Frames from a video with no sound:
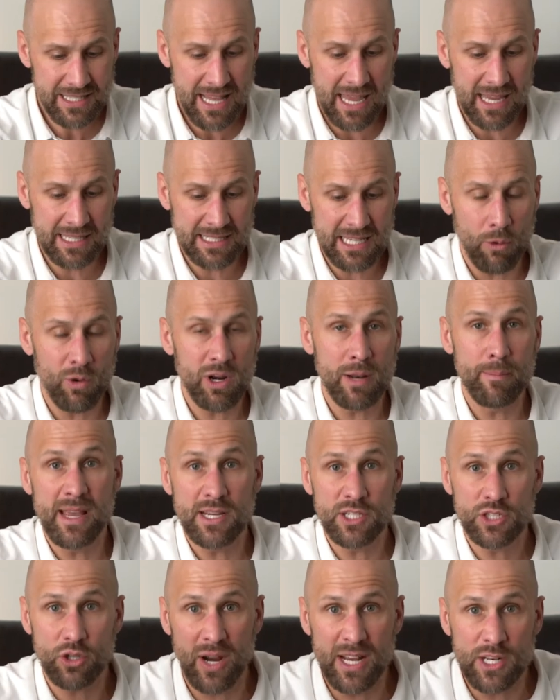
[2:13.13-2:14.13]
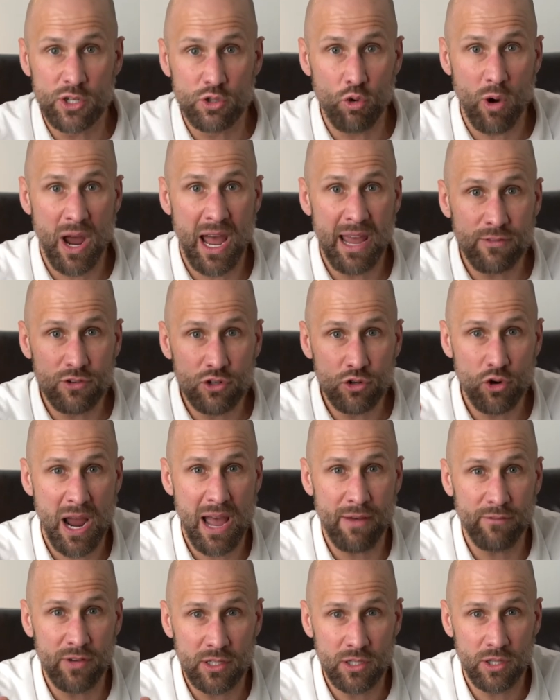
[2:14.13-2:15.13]
thing is I want to make sure I drive
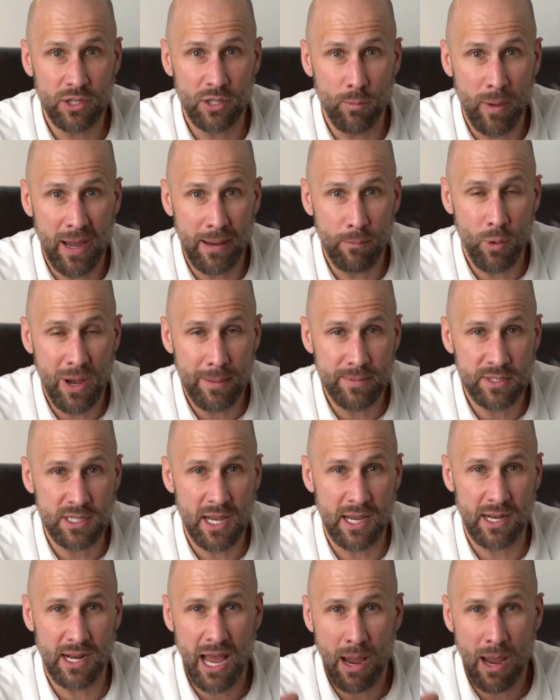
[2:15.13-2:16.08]
traffic to my website.